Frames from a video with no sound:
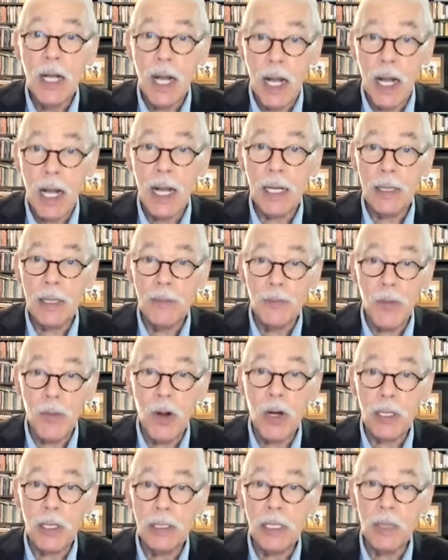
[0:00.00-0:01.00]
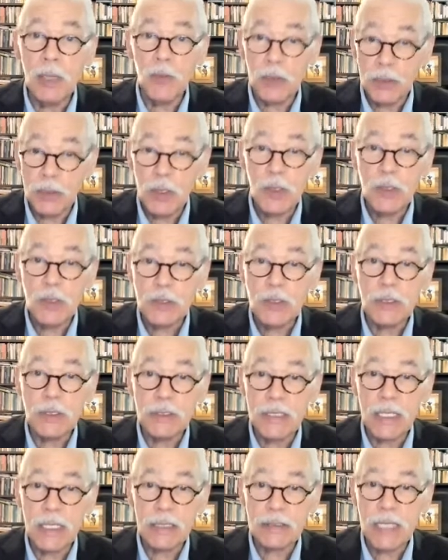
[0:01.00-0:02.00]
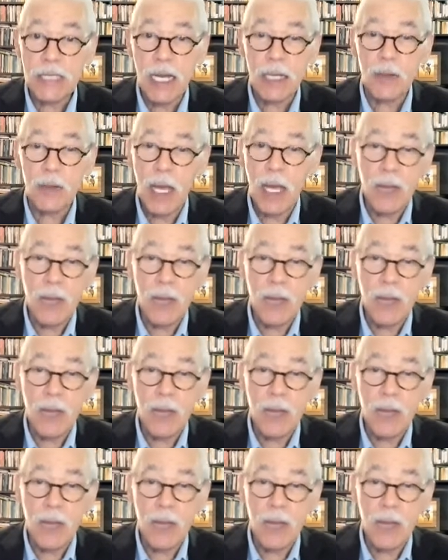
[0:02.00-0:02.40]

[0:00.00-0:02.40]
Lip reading: I am partying with those on TikTok. Or,